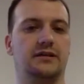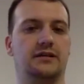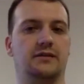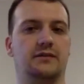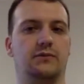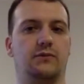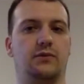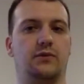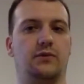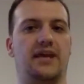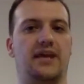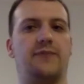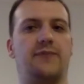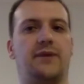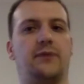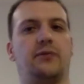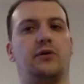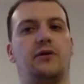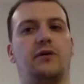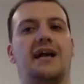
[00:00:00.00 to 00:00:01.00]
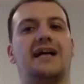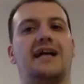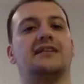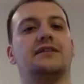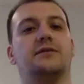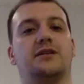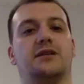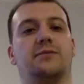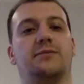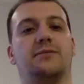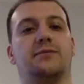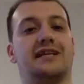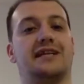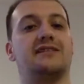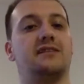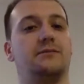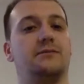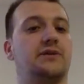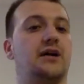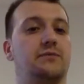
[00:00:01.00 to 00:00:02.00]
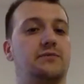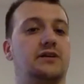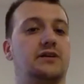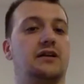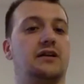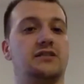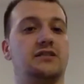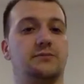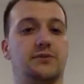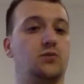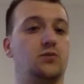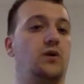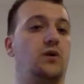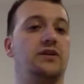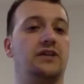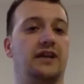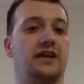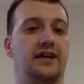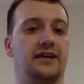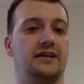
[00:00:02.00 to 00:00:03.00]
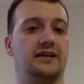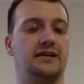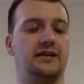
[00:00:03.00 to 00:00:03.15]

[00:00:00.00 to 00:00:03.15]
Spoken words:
well, they're people who are actually going to potentially become customers one day.